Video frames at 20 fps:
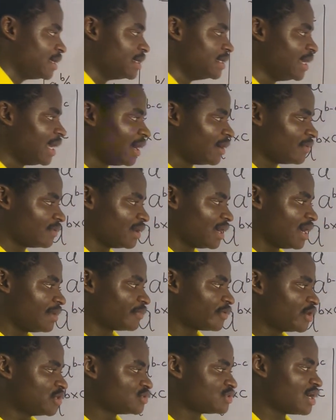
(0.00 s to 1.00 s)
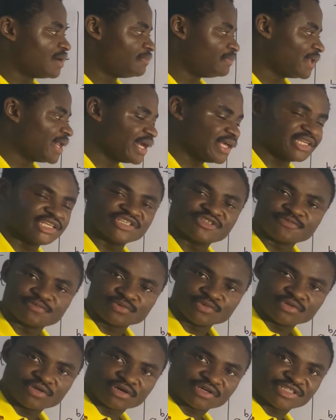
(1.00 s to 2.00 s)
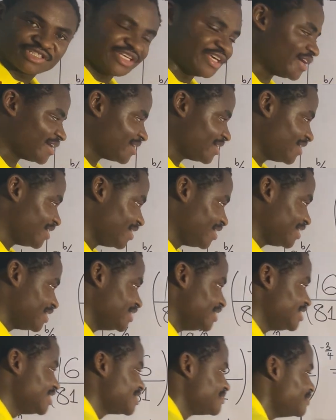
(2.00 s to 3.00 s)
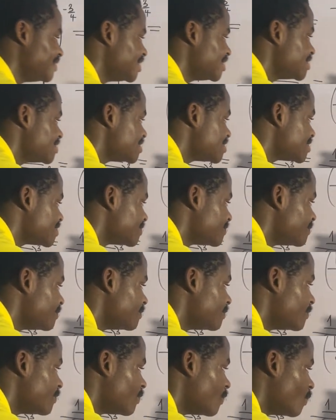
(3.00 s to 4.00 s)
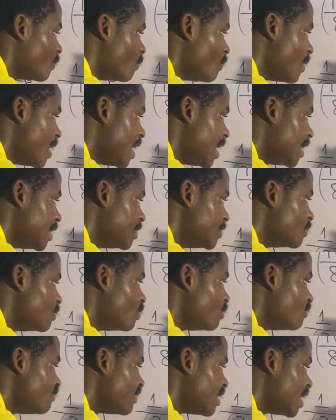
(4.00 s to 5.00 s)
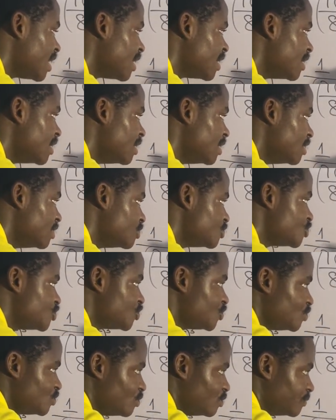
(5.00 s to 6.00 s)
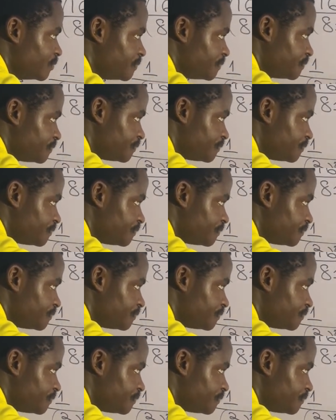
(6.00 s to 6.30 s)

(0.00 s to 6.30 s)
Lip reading: Now, I'm going to apply this product here. This means 1 over 2